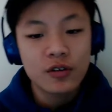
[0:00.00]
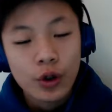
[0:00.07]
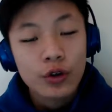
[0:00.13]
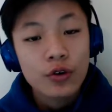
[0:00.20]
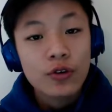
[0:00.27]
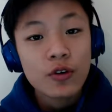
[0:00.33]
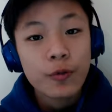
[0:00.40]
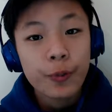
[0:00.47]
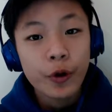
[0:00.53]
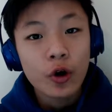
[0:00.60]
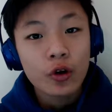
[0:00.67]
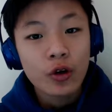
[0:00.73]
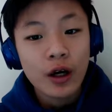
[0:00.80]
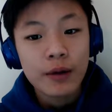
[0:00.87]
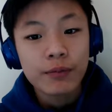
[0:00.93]
So I use a
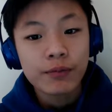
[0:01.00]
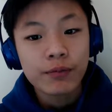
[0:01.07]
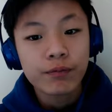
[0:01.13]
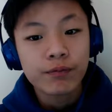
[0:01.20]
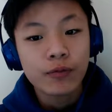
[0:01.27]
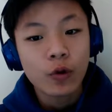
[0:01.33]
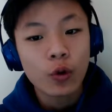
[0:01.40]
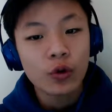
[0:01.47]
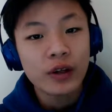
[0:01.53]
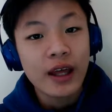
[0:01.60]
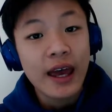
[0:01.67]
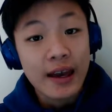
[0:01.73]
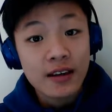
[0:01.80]
program called